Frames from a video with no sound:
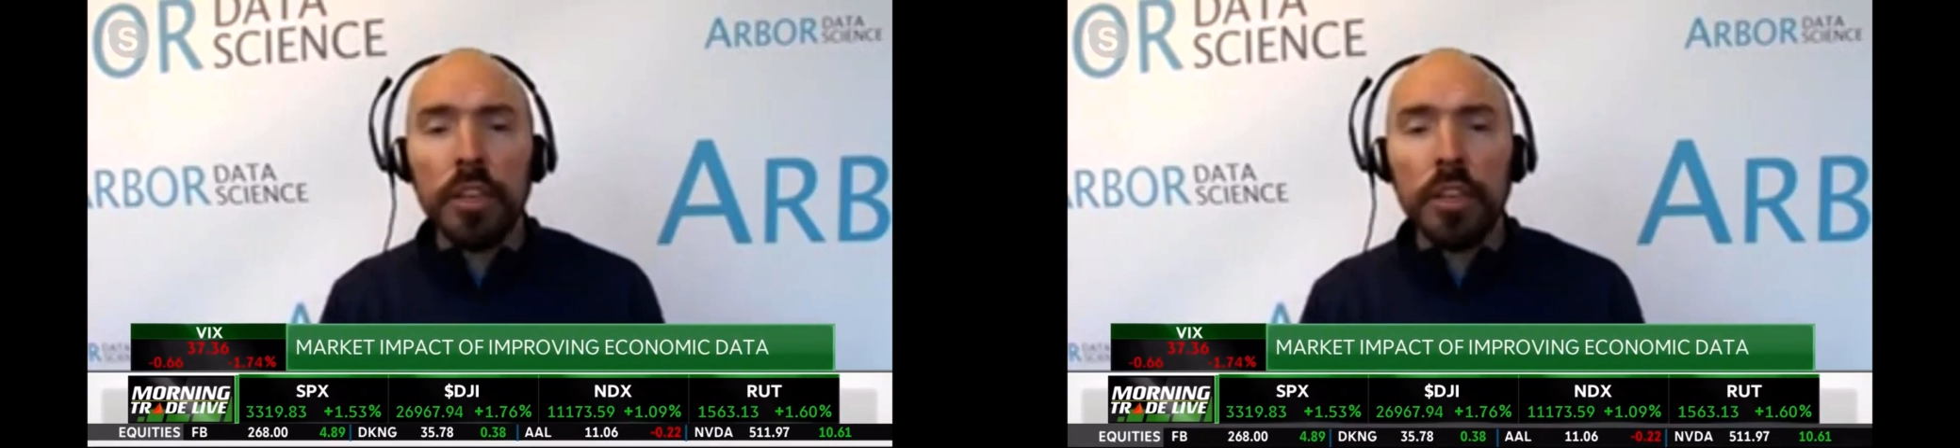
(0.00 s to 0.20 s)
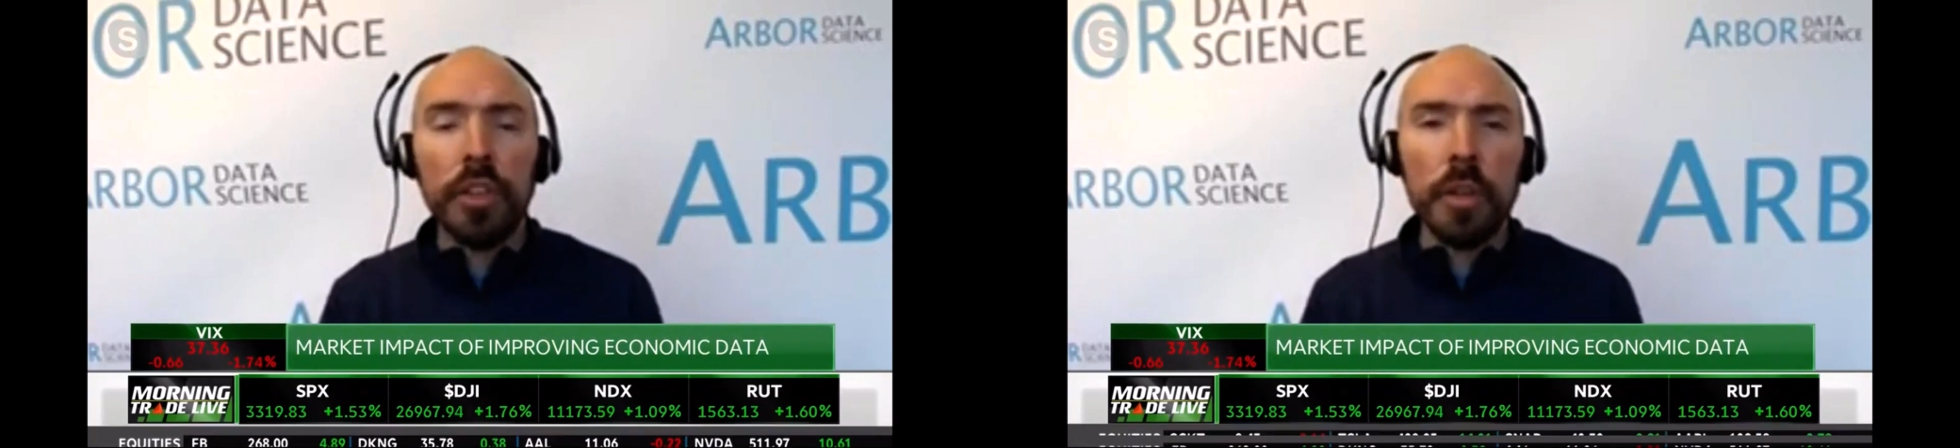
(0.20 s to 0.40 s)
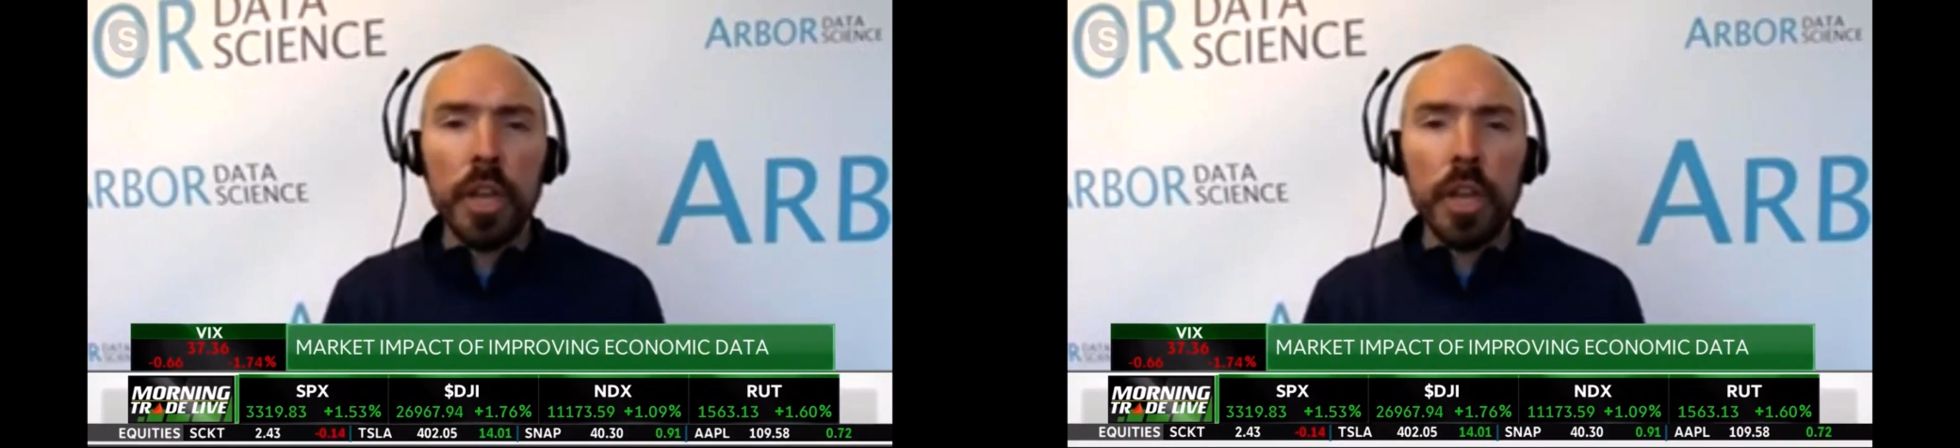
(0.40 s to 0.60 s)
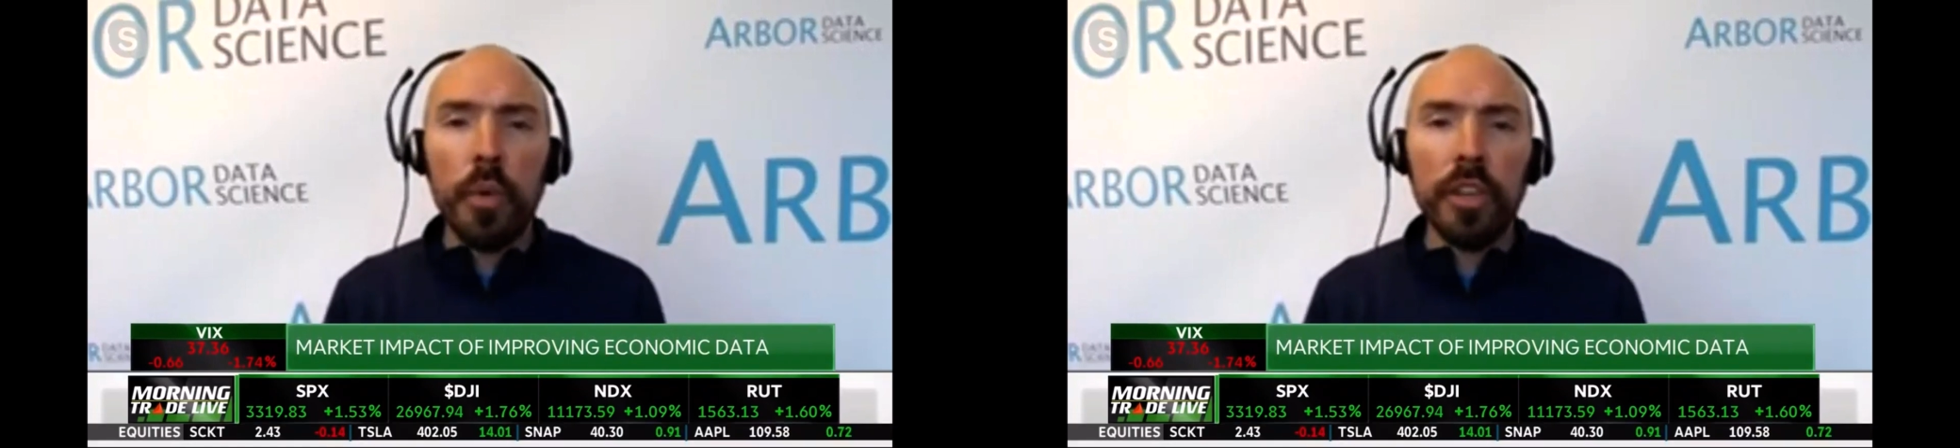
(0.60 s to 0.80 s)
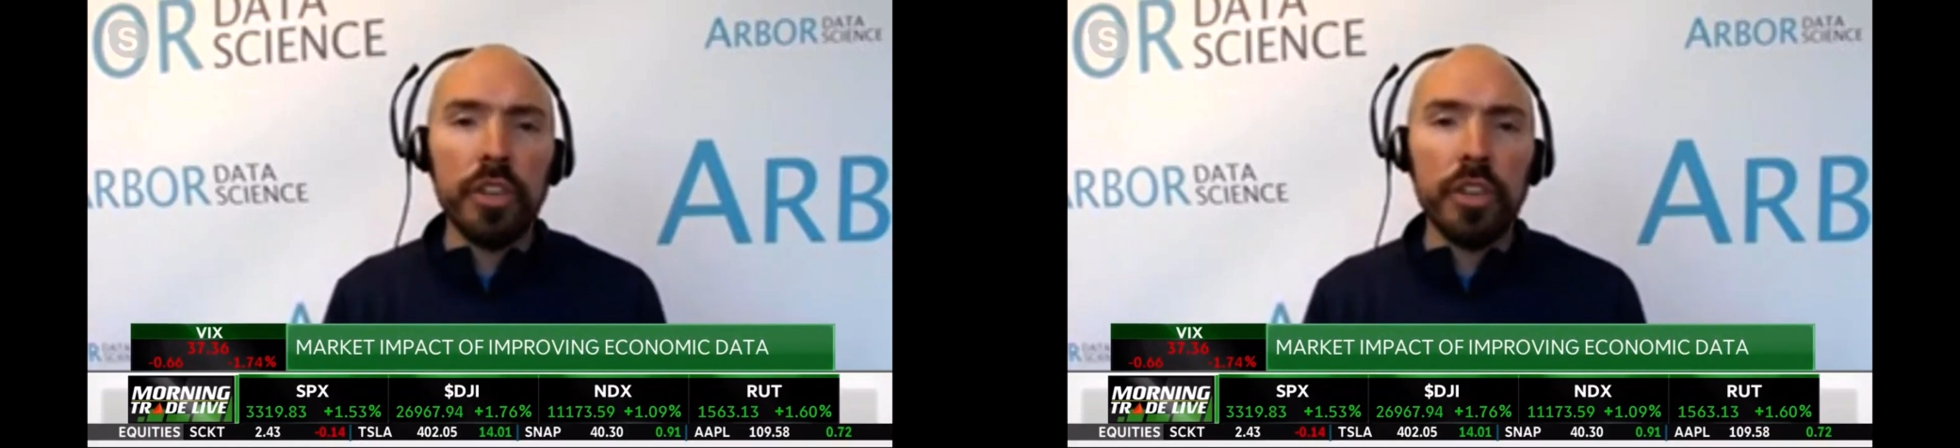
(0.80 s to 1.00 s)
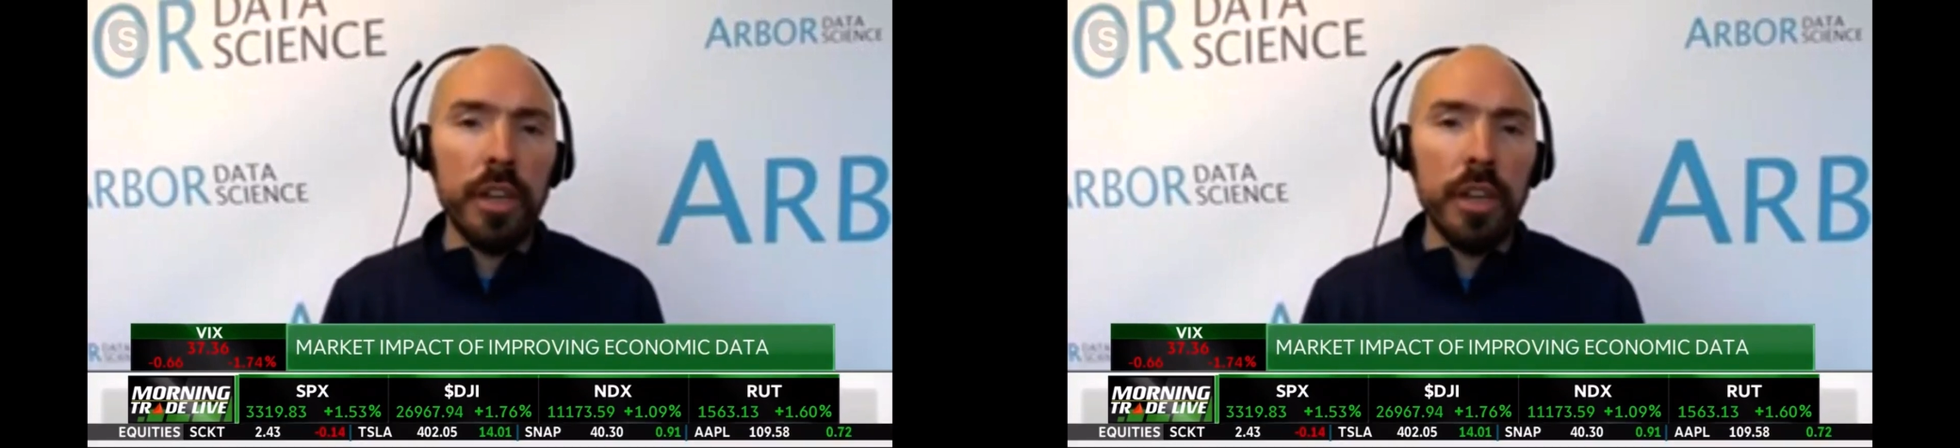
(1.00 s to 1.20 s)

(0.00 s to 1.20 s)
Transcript: So I think the big question